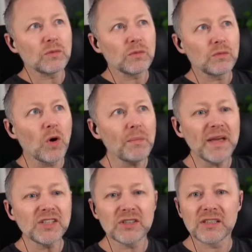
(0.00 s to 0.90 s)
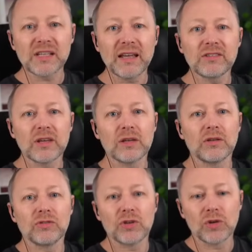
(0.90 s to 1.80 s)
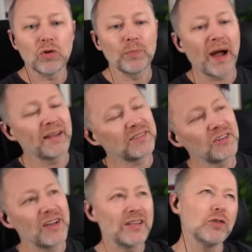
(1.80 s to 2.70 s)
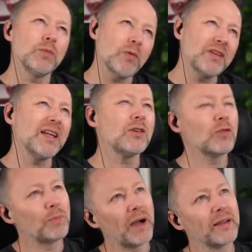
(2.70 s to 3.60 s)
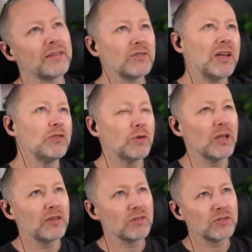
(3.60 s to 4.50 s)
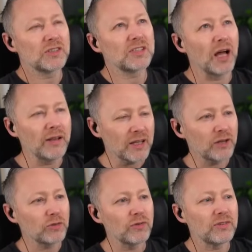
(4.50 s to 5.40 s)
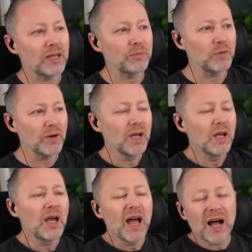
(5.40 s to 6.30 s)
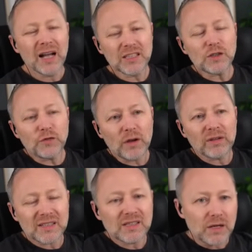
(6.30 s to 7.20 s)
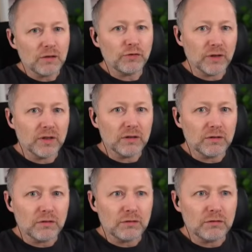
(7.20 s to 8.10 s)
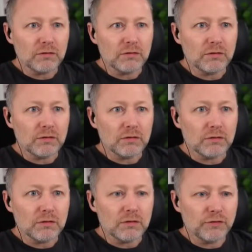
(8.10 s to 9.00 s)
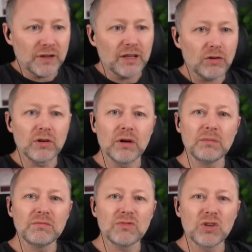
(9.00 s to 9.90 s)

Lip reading: what made you decide to go back to radio? Well, you didn't go back to radio. You didn't start there, I don't think. But what, I just felt like starting for the grown up, you